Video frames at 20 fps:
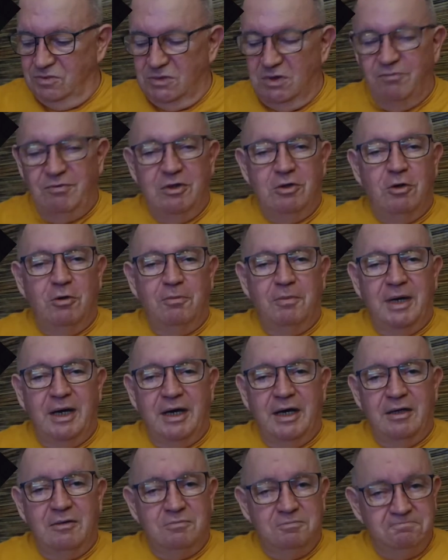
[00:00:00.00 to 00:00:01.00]
If you don't
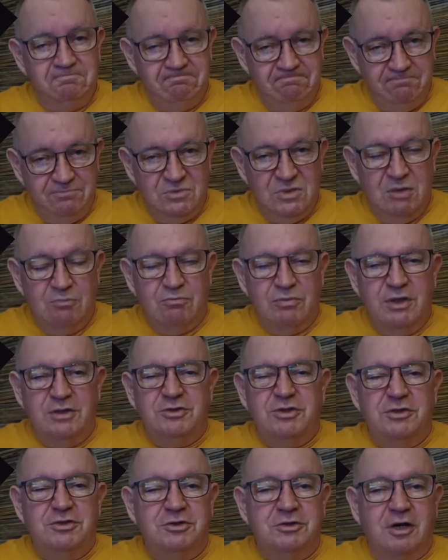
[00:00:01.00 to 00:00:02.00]
mind, please
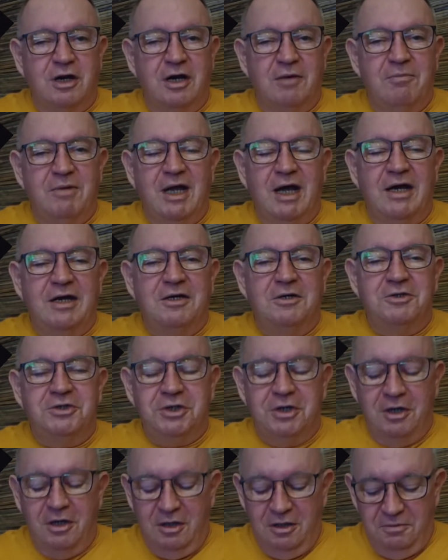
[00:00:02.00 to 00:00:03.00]
subscribe, like, and share.